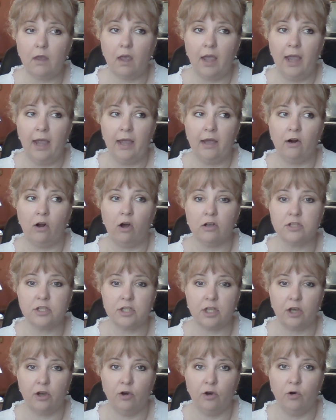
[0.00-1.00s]
And
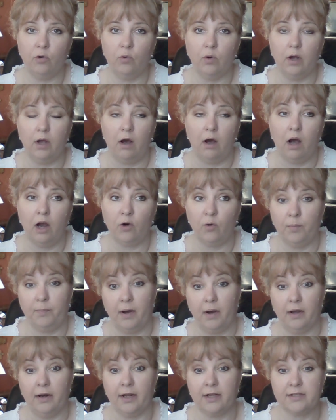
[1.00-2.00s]
also
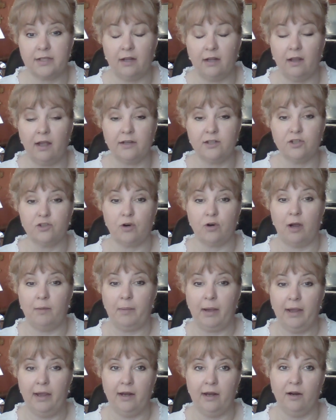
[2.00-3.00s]
aquaponics. I'd like to try
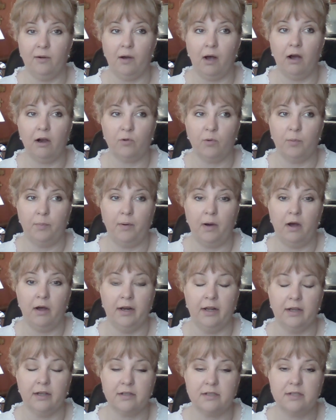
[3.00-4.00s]
my hand at
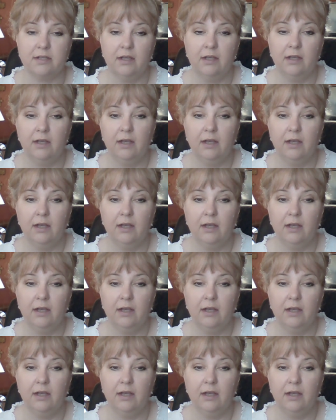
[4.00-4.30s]
aquaponics.